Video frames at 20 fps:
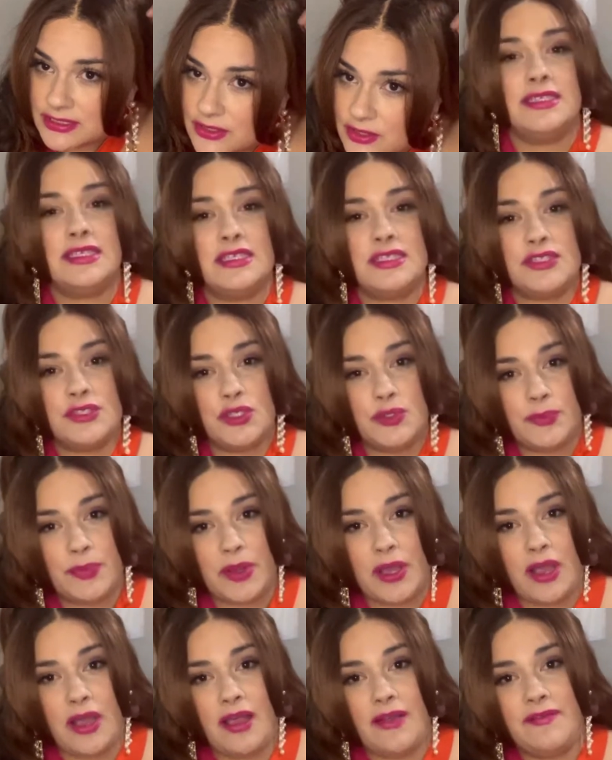It's not super
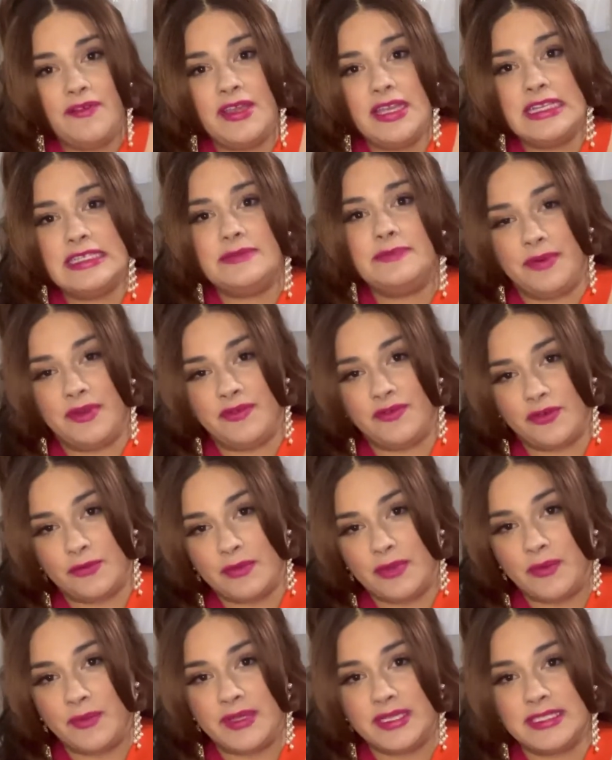obvious. I prefer
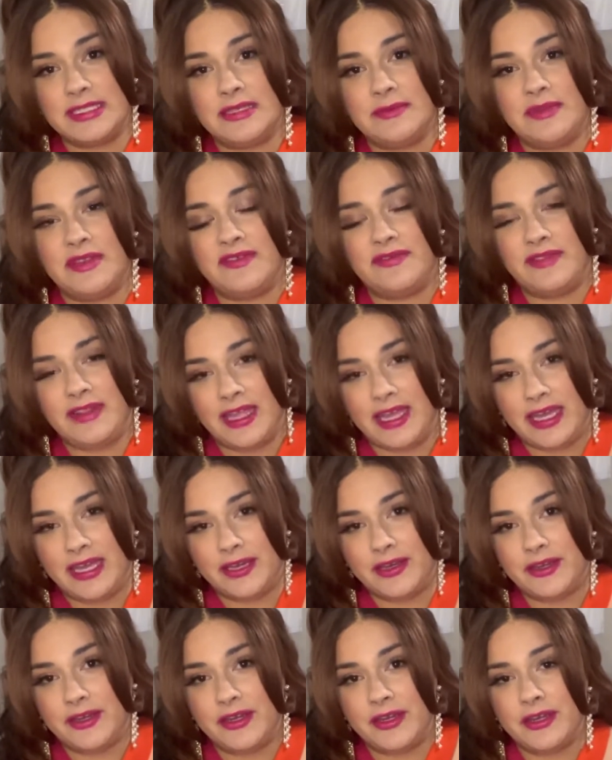my wigs to be
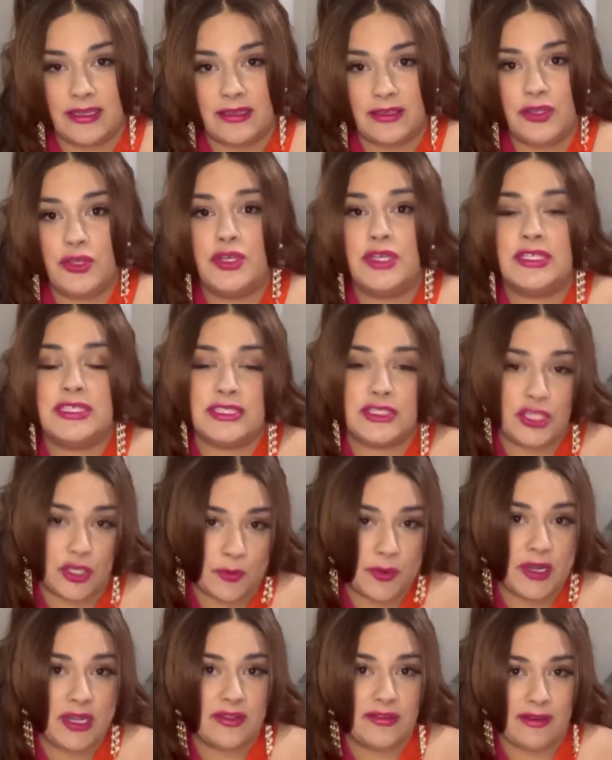flatter. You can still
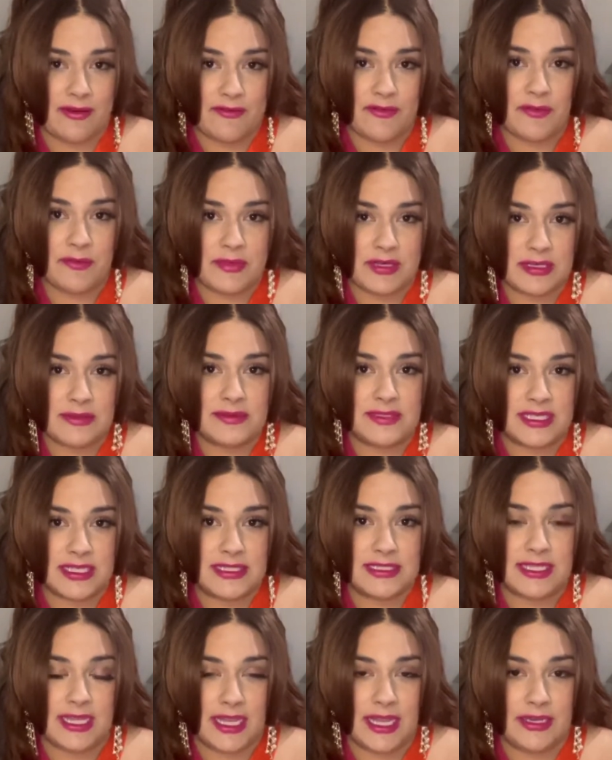wear it if you have a medium
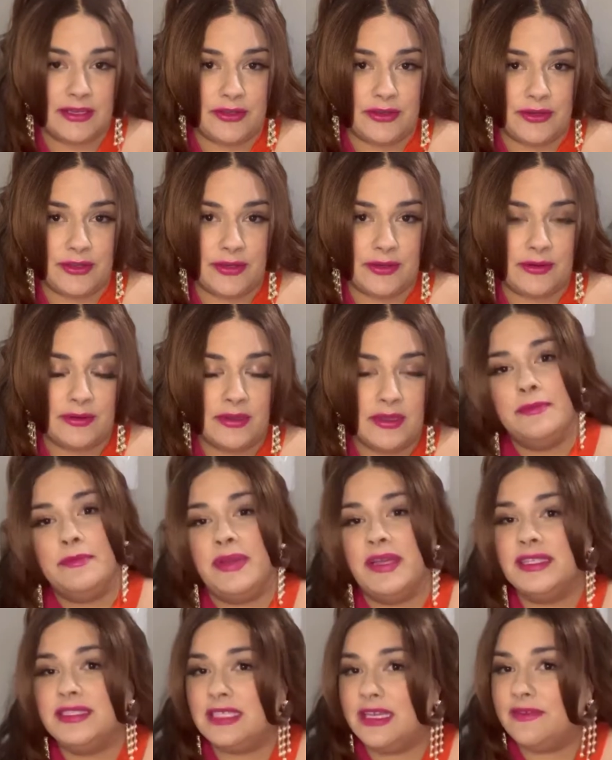sized height, you know,
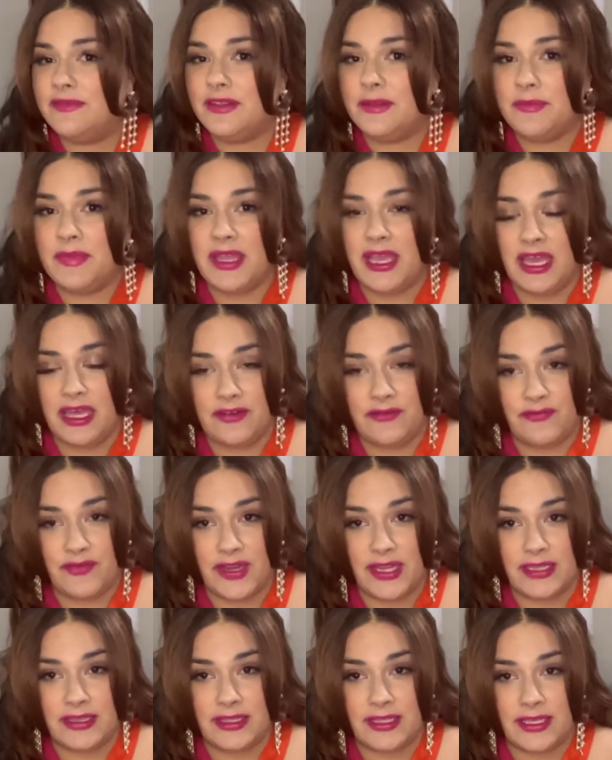but definitely big head
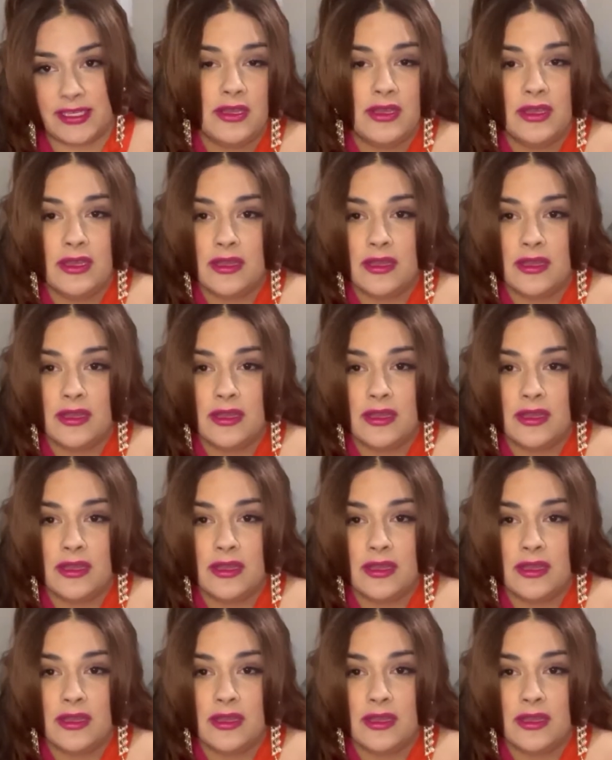friendly.